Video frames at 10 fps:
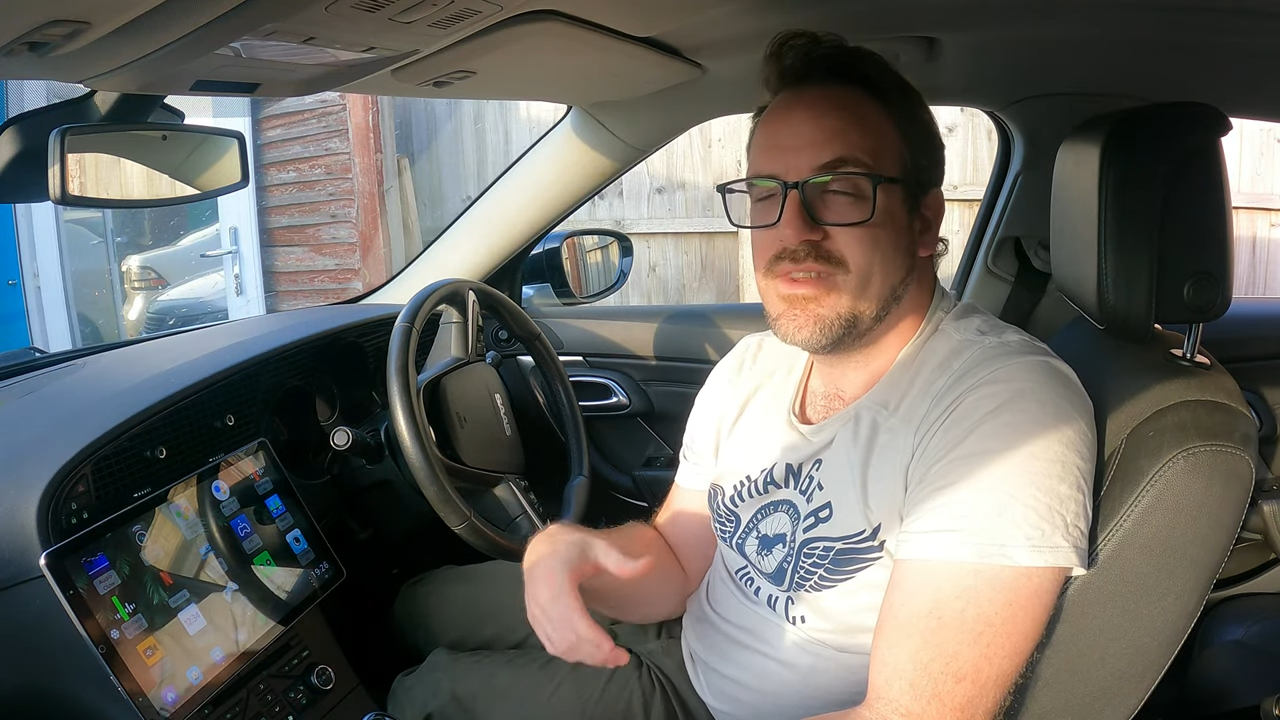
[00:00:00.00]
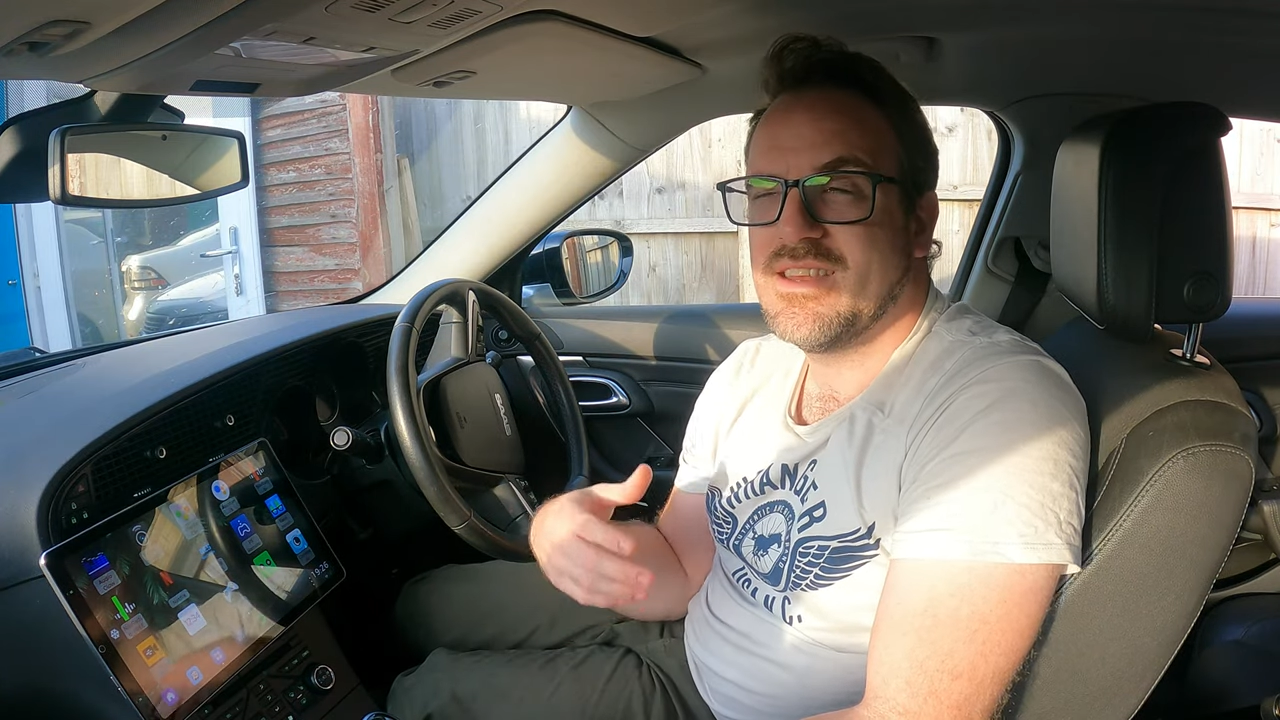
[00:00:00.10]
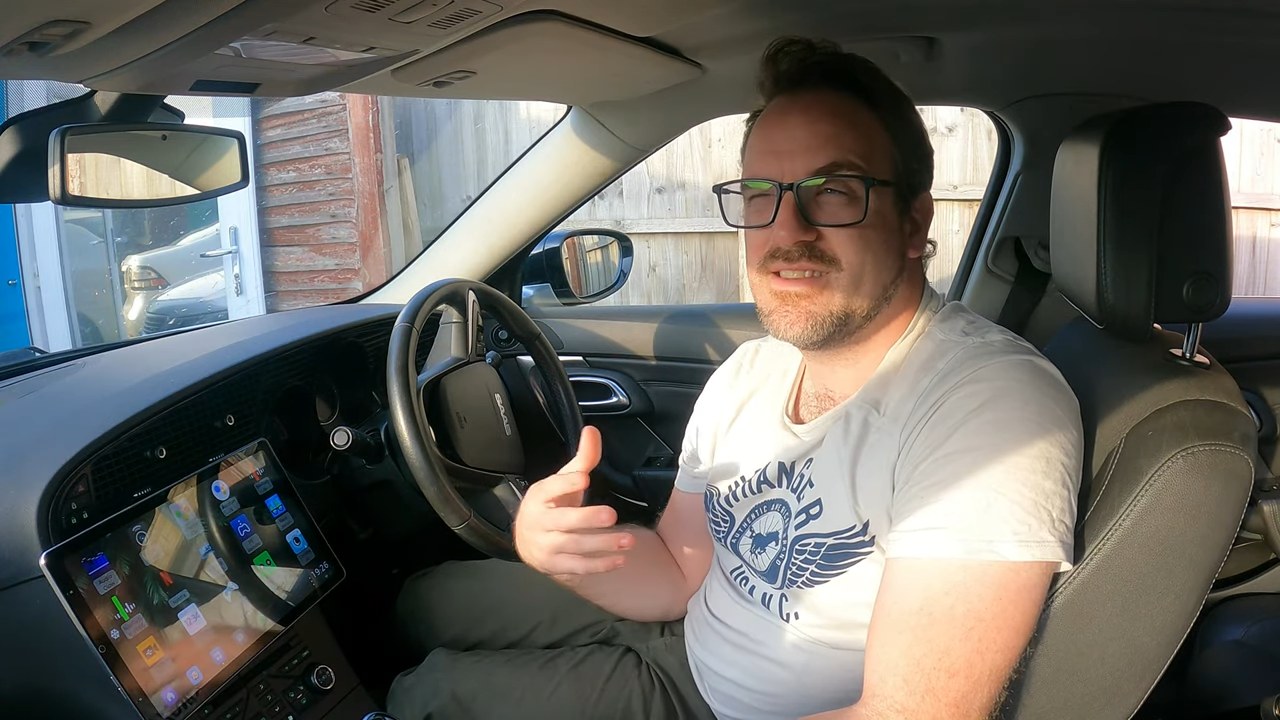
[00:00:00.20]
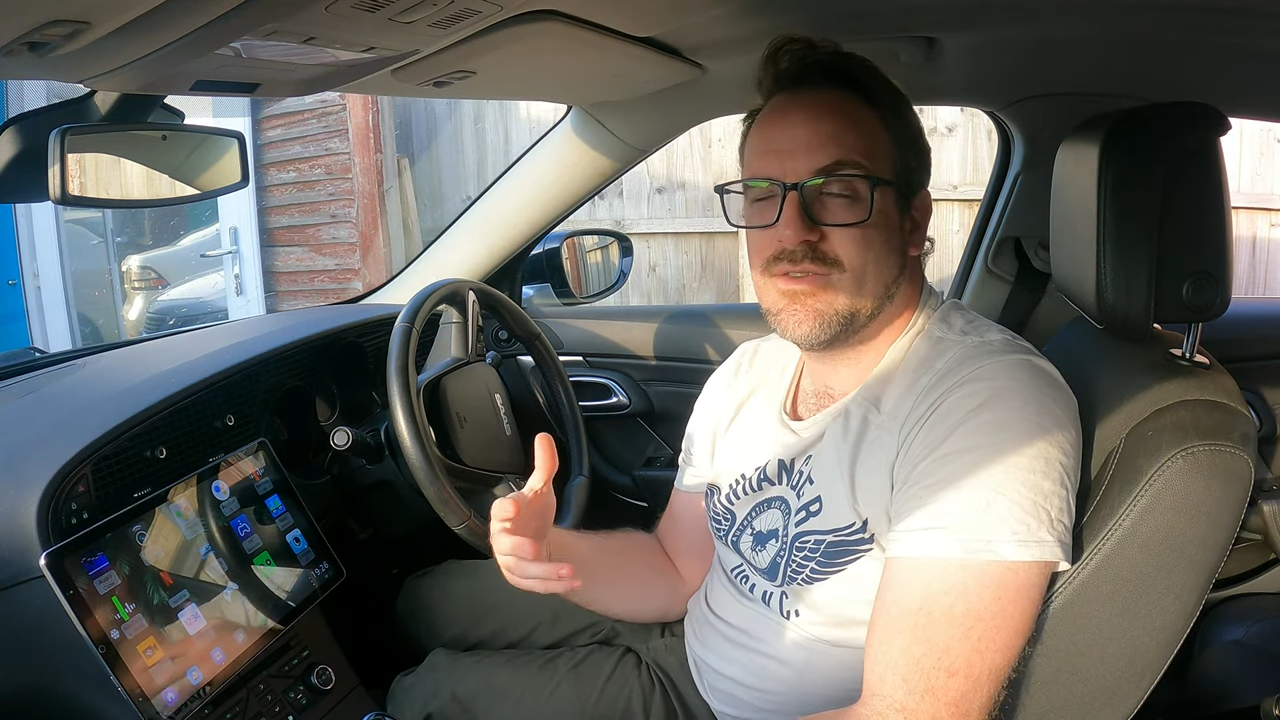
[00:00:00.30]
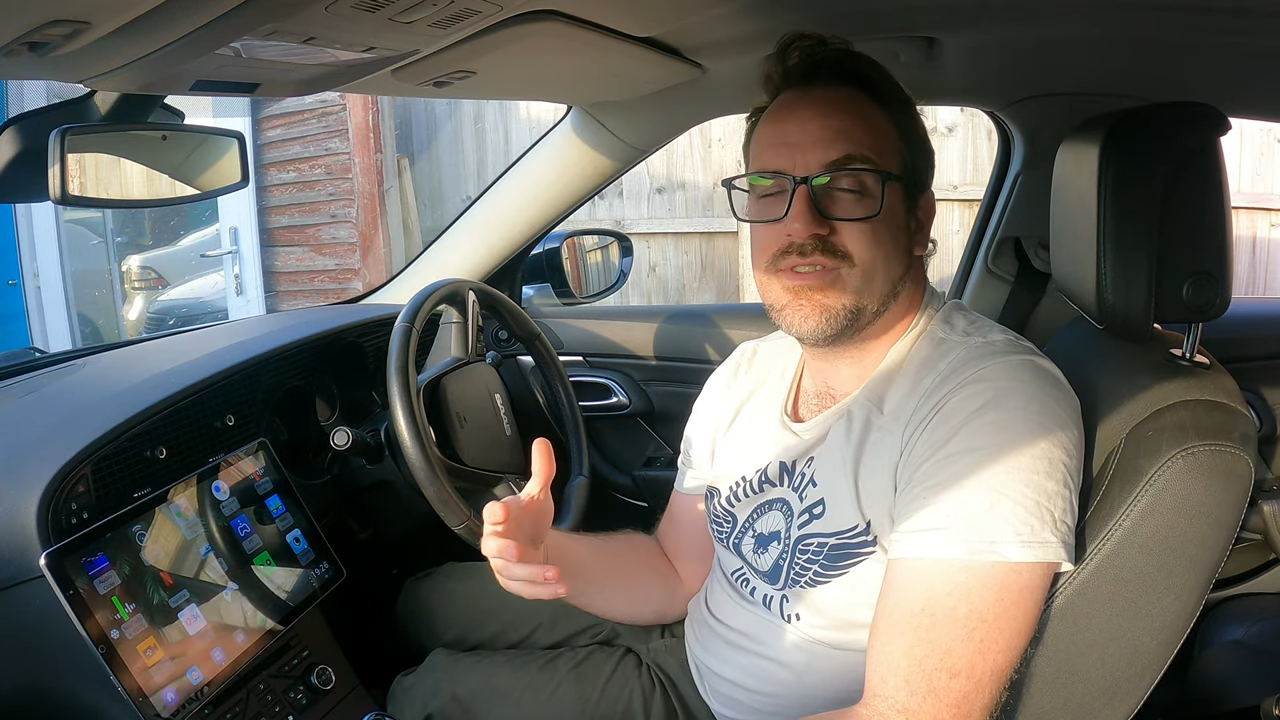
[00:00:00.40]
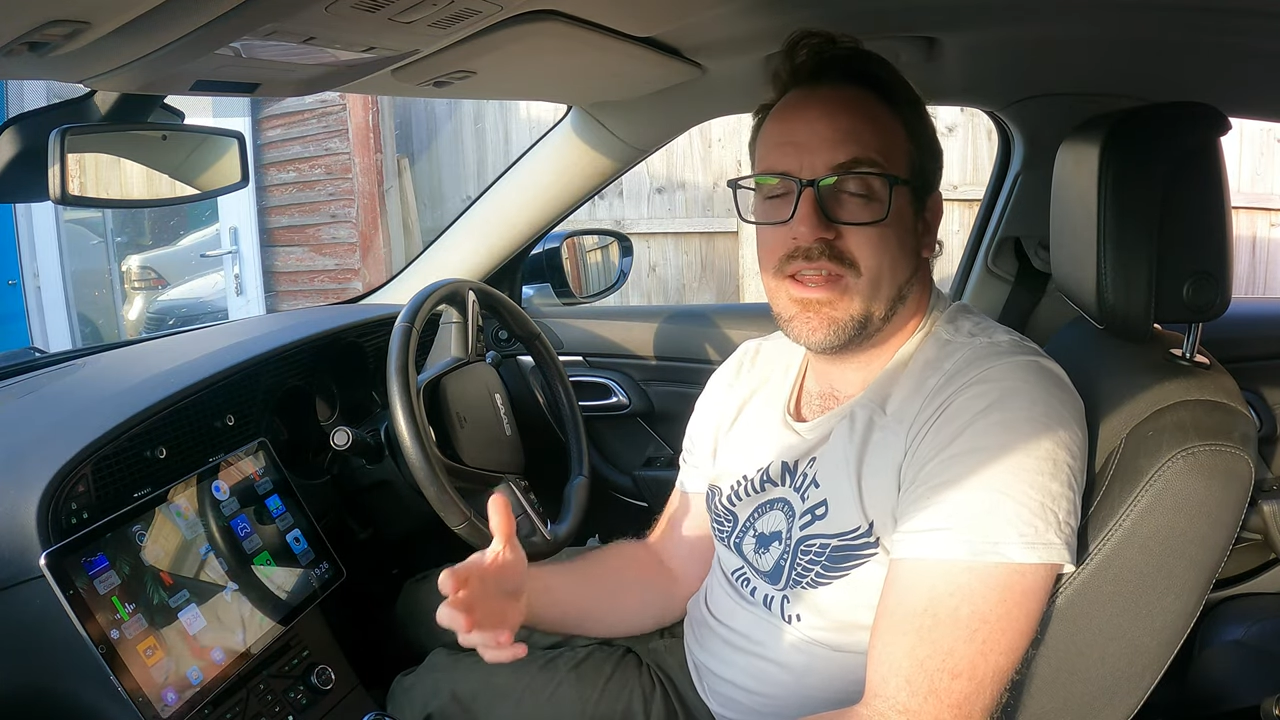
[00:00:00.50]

it's still